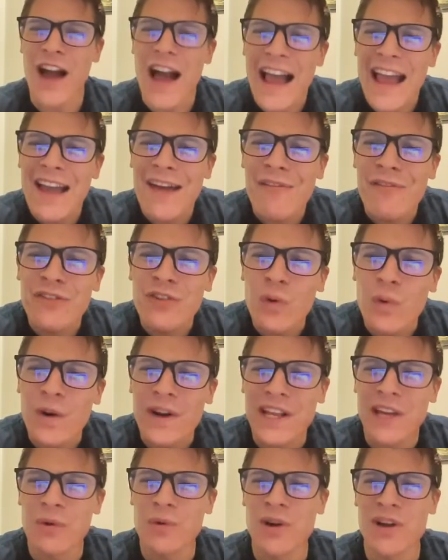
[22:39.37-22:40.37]
I have
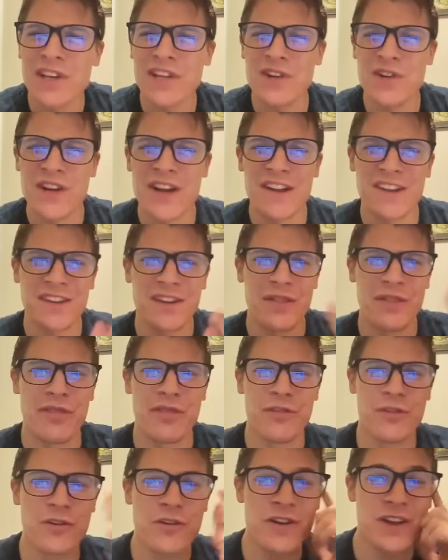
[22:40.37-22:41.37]
21 units to
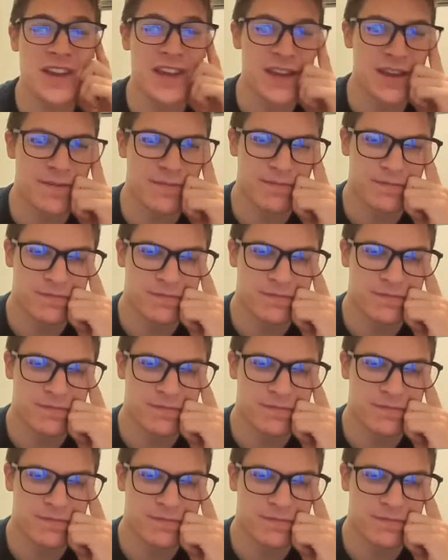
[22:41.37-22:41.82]
30.